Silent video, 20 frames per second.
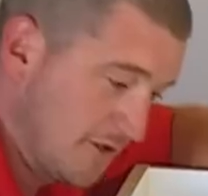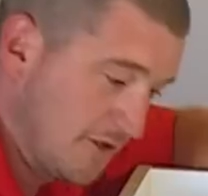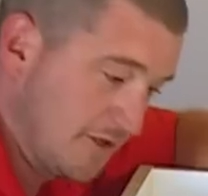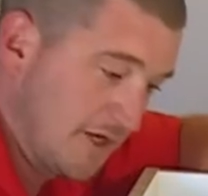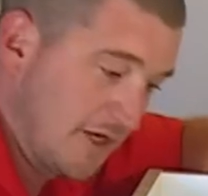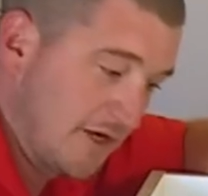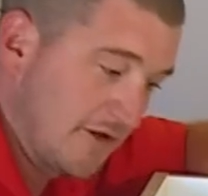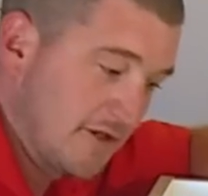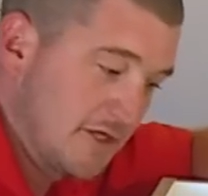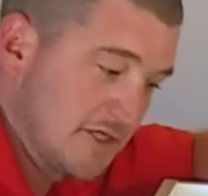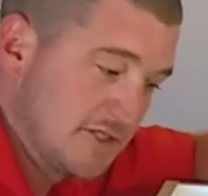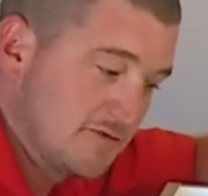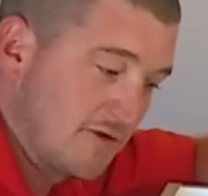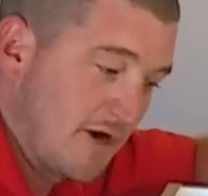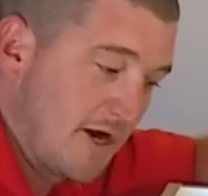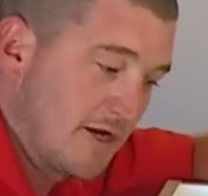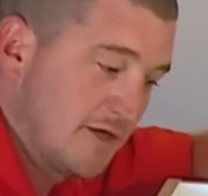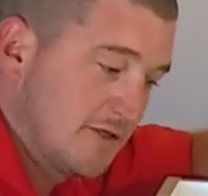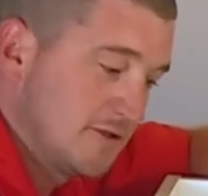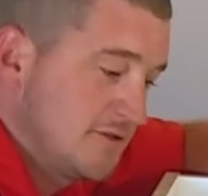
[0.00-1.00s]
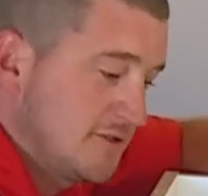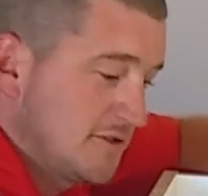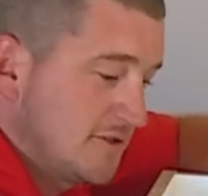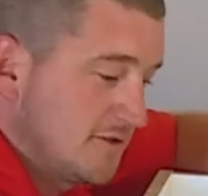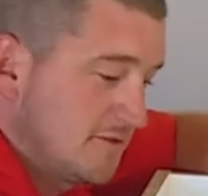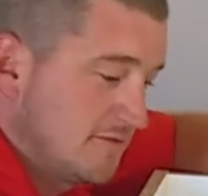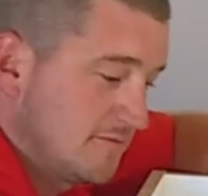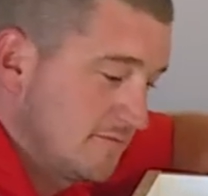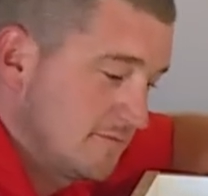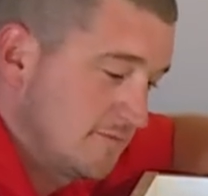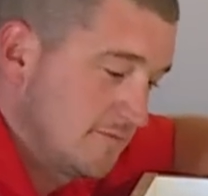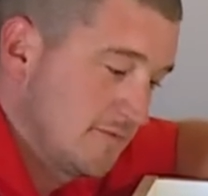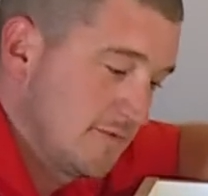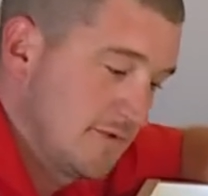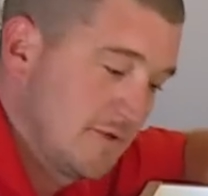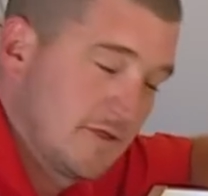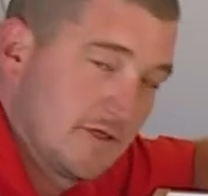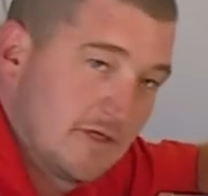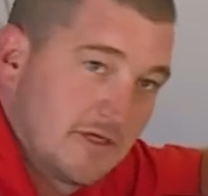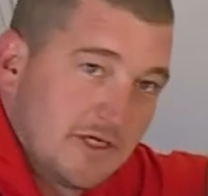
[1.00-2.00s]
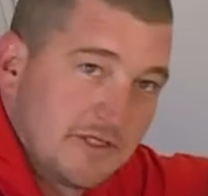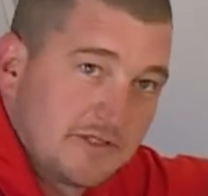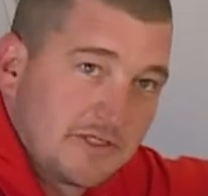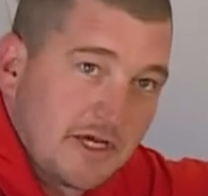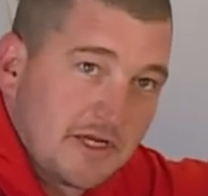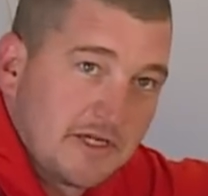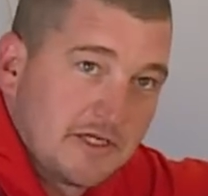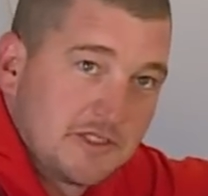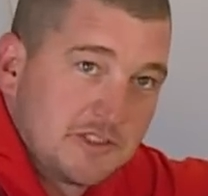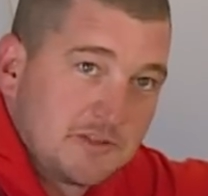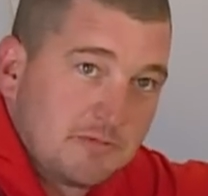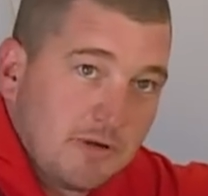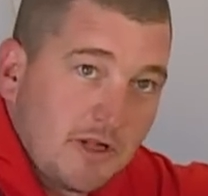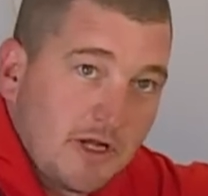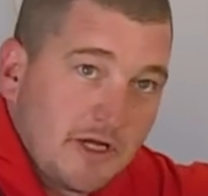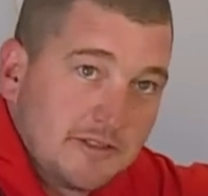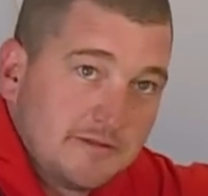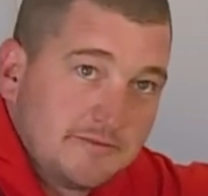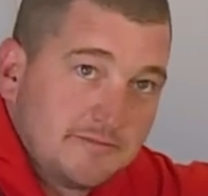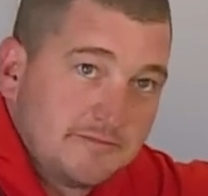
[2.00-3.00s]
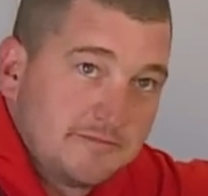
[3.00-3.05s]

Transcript: that none of these rails hit that hinge plate.